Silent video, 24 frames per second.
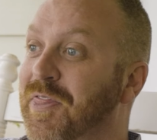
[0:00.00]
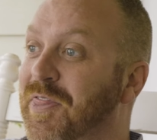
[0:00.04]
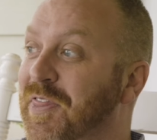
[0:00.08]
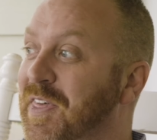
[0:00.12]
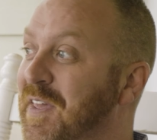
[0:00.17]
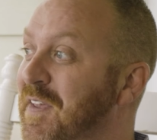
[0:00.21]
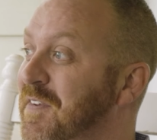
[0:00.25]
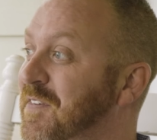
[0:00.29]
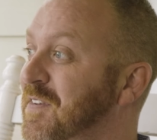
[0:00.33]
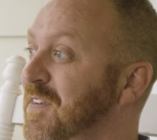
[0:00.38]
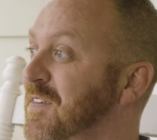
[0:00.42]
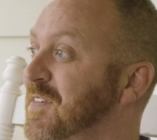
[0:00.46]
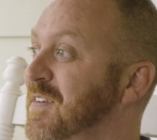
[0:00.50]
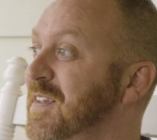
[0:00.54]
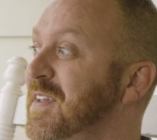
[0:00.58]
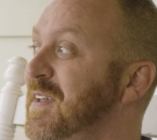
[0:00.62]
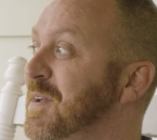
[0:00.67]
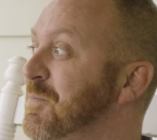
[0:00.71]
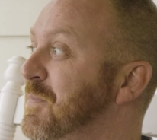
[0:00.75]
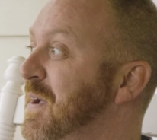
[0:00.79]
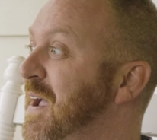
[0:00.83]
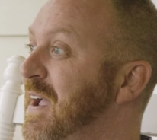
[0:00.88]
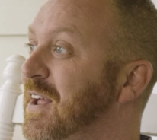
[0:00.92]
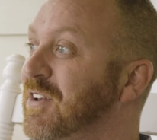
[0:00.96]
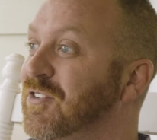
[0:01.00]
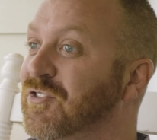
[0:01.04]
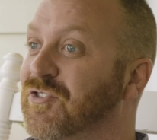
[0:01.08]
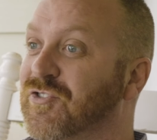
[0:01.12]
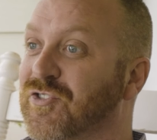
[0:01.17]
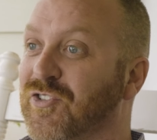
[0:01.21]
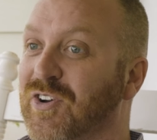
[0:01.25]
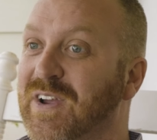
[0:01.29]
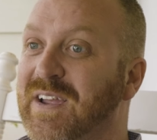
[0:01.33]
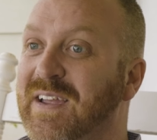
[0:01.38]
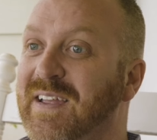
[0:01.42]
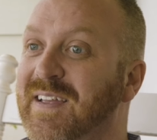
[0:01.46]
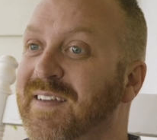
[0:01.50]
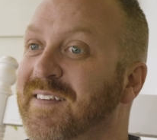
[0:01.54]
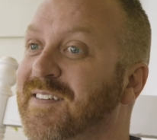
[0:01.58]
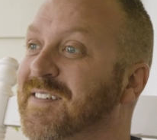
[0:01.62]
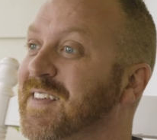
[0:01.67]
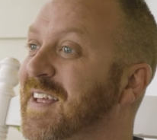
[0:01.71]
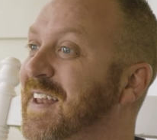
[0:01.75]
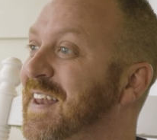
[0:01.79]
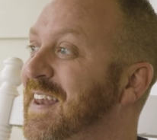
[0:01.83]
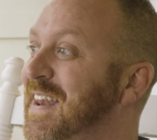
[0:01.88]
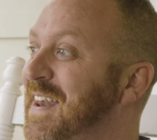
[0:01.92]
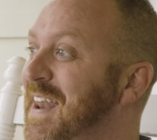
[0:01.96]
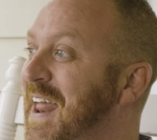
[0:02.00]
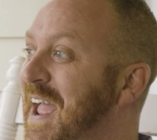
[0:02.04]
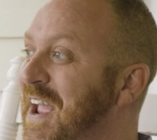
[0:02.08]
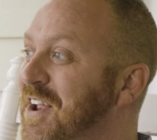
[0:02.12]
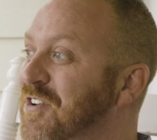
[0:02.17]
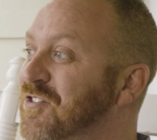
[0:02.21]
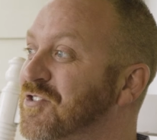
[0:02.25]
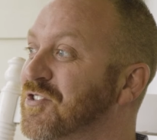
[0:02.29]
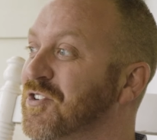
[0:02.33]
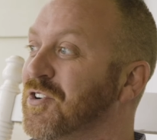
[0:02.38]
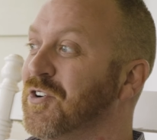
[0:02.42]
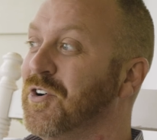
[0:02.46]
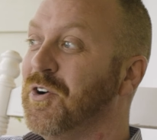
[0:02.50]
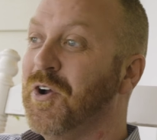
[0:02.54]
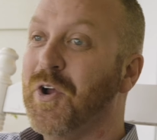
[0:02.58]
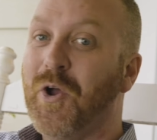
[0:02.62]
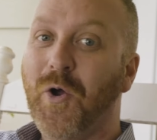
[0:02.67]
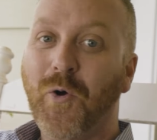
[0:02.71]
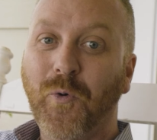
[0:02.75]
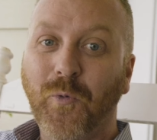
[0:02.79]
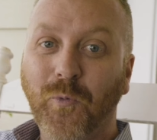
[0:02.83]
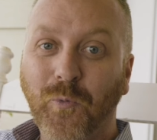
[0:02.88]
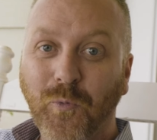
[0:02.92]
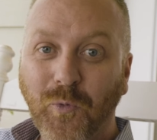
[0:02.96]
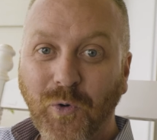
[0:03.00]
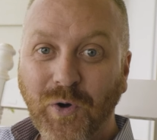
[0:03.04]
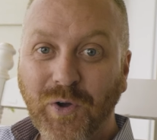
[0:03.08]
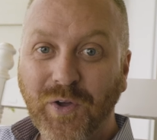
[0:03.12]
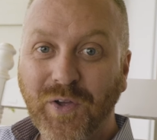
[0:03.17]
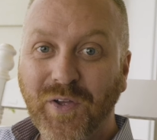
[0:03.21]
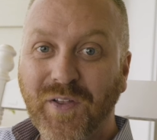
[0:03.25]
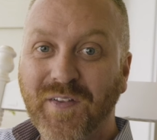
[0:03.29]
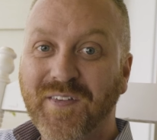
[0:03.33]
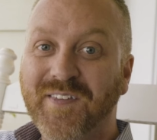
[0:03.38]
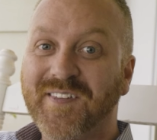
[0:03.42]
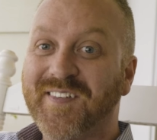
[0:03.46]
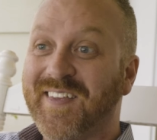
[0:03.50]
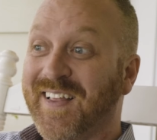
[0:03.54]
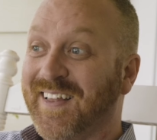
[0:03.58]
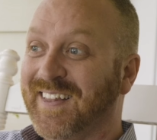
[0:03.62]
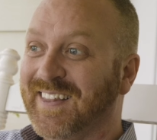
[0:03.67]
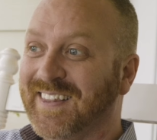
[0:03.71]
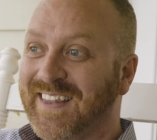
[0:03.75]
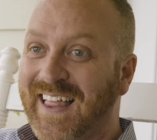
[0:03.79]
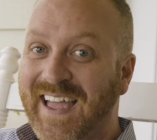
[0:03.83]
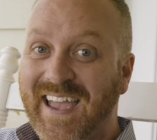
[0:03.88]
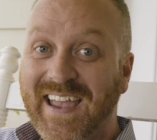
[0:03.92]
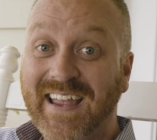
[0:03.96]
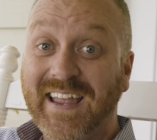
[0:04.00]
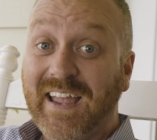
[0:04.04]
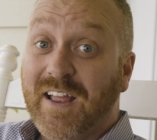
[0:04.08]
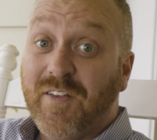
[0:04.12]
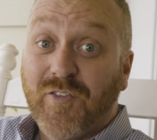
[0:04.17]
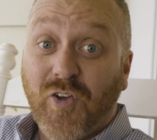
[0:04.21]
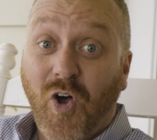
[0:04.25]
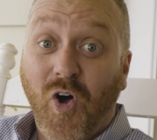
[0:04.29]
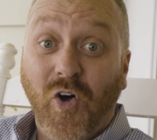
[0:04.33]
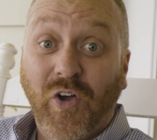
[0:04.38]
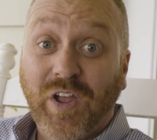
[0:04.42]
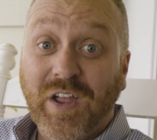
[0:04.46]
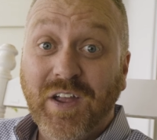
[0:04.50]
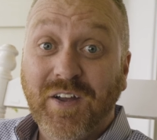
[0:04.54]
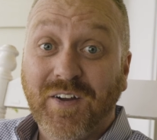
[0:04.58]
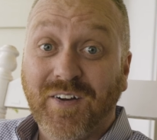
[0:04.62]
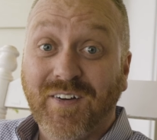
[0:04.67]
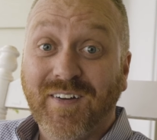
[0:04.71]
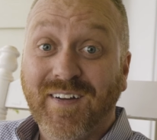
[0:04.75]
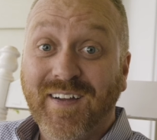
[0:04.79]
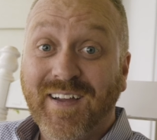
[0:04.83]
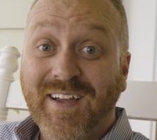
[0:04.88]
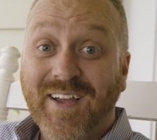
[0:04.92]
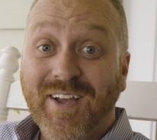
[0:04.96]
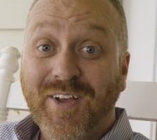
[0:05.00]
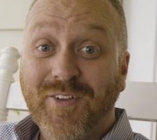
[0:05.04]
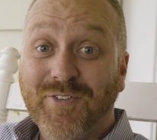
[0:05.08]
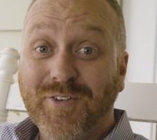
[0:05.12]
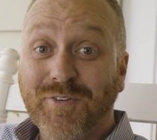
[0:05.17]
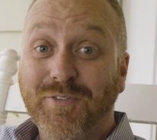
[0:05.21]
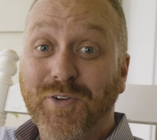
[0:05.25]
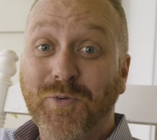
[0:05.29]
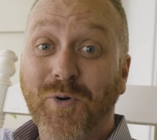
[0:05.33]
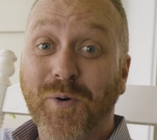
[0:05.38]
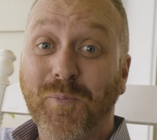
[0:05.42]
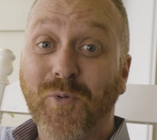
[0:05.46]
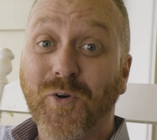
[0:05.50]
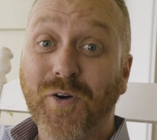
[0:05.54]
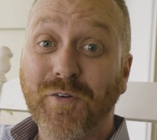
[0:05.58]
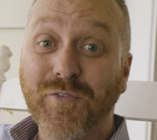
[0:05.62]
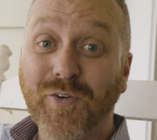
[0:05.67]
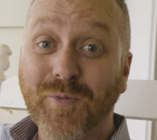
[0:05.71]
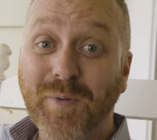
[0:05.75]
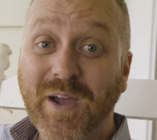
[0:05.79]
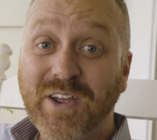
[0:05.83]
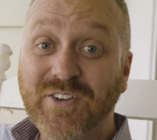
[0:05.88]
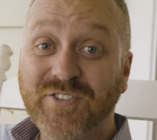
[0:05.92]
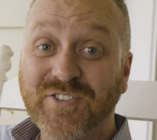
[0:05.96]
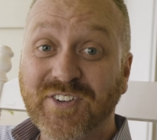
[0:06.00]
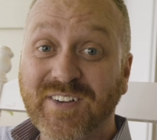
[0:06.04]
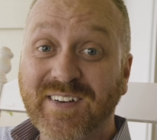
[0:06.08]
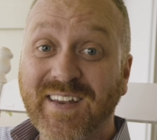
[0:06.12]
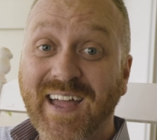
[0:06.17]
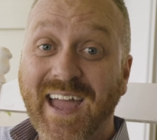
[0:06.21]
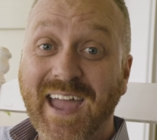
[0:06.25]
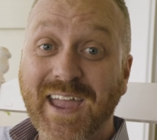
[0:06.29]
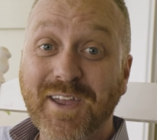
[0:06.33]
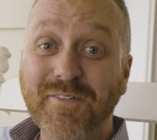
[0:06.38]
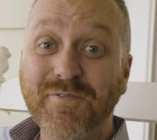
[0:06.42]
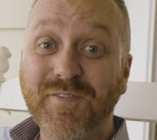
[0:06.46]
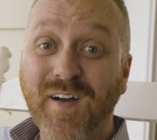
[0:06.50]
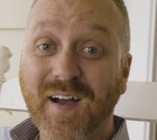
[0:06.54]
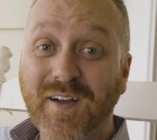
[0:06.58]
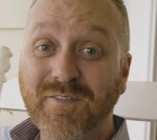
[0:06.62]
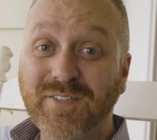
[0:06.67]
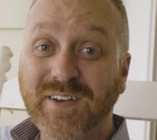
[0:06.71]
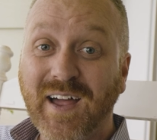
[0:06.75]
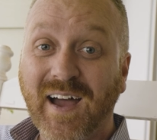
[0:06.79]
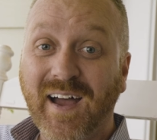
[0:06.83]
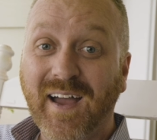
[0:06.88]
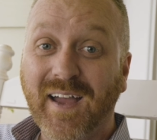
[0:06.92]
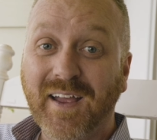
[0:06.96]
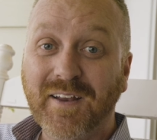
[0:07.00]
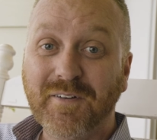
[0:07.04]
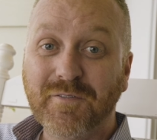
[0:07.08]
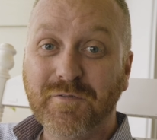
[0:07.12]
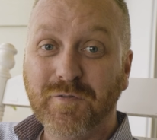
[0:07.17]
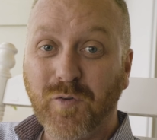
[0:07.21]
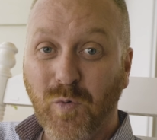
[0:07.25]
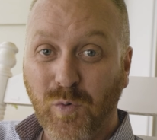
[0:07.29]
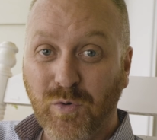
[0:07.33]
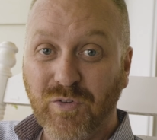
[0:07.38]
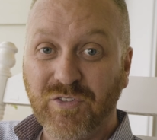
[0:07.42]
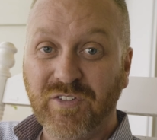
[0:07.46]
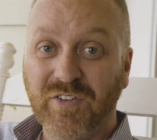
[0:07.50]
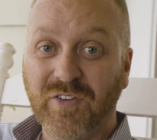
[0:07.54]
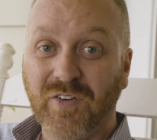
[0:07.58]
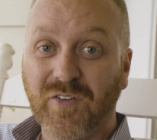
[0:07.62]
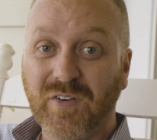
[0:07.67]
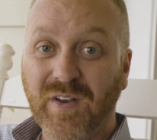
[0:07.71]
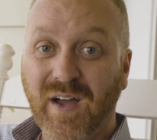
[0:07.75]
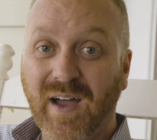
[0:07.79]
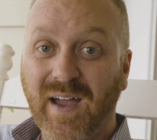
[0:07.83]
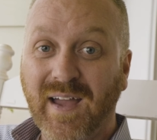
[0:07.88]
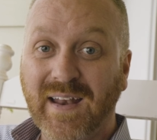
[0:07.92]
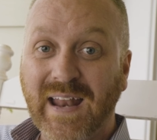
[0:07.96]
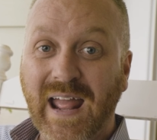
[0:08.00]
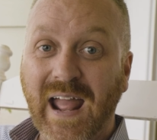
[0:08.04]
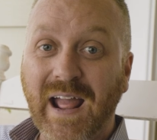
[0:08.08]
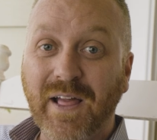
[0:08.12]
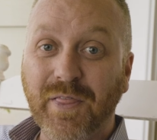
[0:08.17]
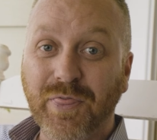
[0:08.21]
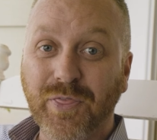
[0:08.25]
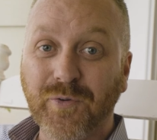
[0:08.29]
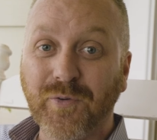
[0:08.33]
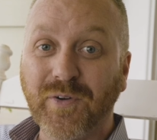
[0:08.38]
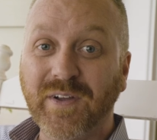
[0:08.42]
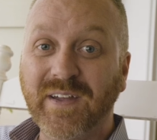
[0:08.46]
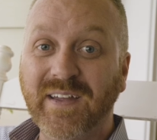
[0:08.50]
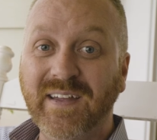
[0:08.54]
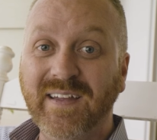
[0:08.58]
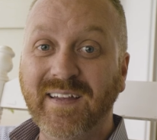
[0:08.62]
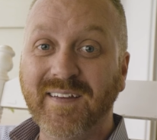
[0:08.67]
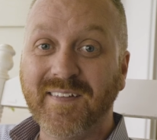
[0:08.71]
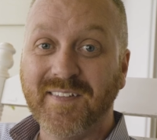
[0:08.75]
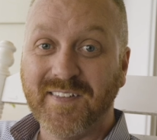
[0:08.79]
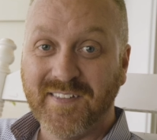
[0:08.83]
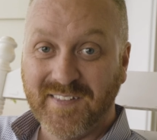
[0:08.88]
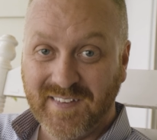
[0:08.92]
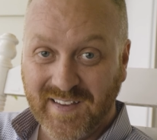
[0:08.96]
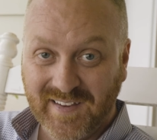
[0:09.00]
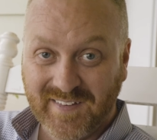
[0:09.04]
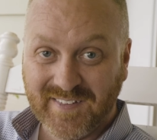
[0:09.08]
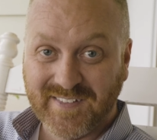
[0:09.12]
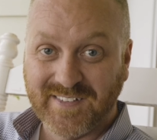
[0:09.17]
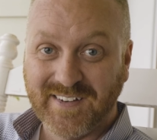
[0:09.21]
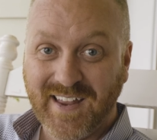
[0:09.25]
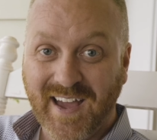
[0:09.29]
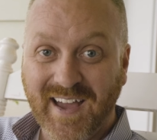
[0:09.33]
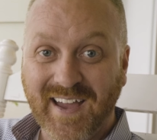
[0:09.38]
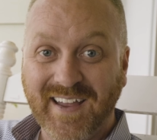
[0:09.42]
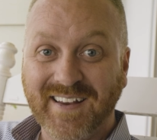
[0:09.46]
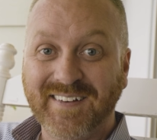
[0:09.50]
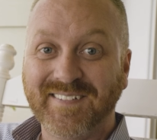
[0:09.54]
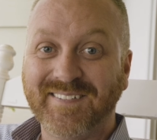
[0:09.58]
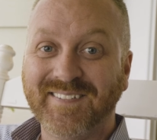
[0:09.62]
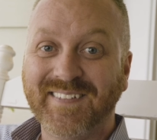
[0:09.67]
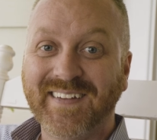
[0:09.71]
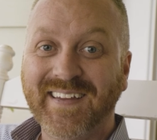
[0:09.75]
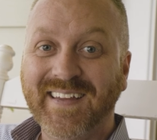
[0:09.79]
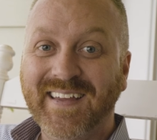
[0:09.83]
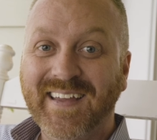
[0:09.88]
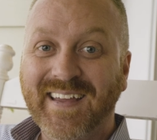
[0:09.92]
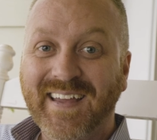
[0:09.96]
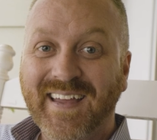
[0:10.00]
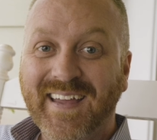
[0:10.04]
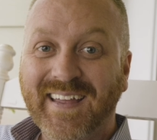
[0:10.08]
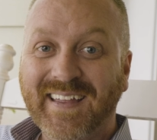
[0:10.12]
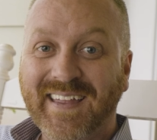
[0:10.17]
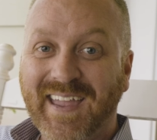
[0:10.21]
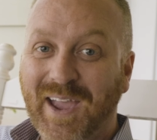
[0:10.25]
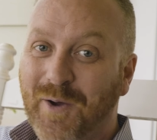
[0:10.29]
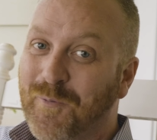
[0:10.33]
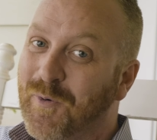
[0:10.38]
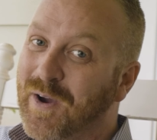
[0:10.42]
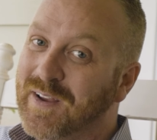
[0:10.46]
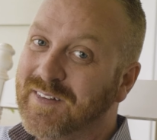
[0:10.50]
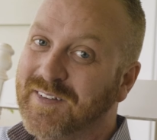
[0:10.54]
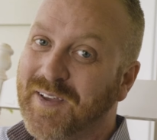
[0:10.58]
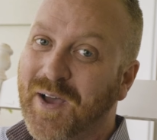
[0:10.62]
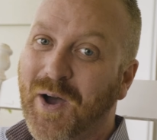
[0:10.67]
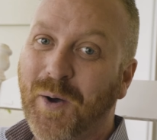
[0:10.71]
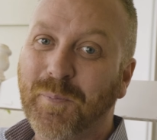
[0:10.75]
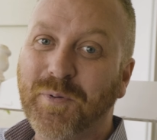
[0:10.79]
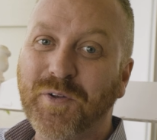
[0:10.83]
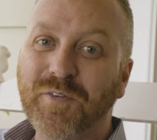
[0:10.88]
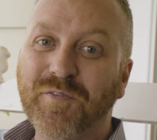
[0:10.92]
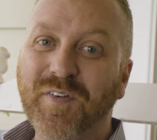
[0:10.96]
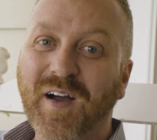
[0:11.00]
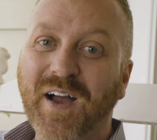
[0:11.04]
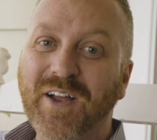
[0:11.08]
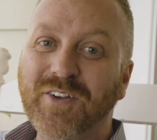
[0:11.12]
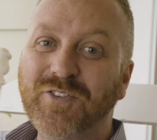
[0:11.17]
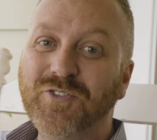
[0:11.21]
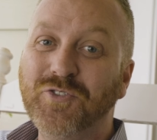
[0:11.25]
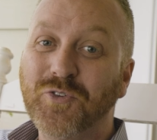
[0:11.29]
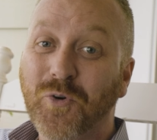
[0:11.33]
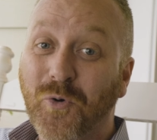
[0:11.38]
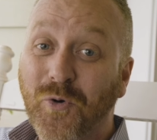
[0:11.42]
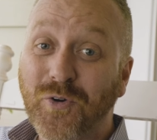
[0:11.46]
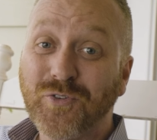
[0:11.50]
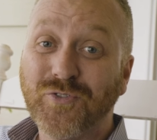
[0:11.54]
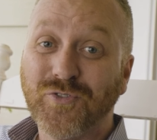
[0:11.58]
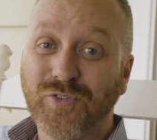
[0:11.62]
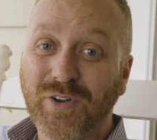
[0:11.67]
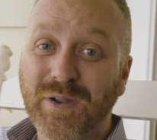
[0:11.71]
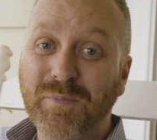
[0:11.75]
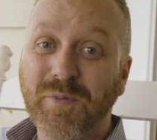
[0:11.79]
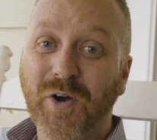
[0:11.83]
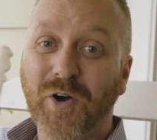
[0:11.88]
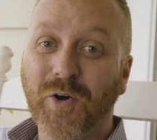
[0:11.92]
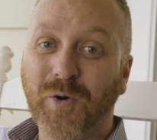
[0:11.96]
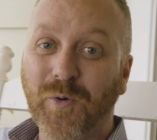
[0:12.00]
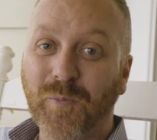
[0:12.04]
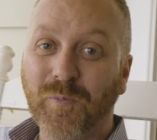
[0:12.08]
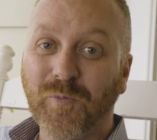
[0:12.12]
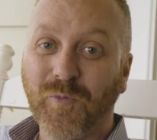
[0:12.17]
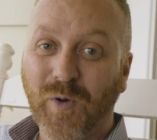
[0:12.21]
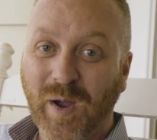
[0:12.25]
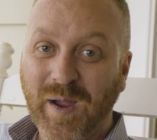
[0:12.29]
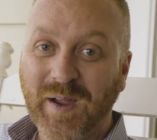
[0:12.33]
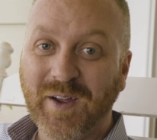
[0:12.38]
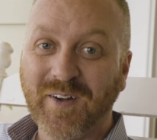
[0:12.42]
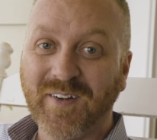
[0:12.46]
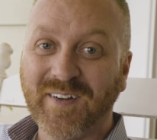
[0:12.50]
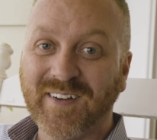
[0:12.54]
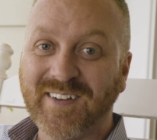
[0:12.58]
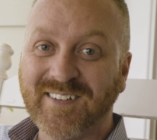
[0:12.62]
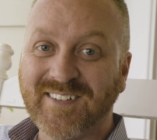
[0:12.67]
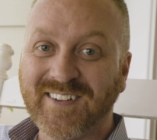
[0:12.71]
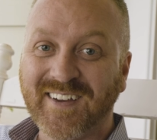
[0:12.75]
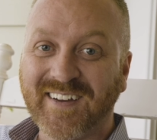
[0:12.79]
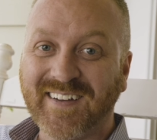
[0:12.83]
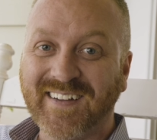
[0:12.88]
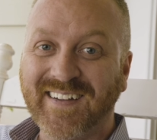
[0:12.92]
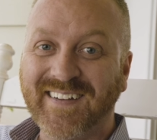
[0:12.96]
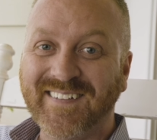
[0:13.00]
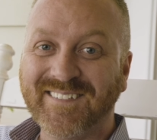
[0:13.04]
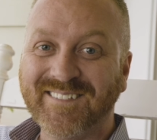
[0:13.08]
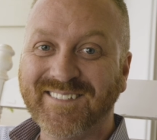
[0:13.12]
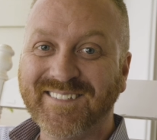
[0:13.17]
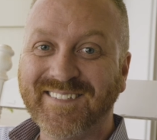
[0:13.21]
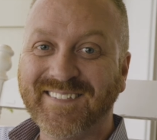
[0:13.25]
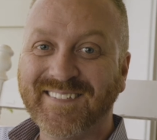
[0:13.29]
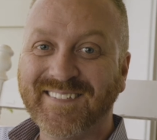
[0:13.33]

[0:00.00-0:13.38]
This is it, man. Trees, nature, woods, lake, it's all here. So if you want more information, 859 409 8369. Can't wait to help you find your dream home right here in Kentucky.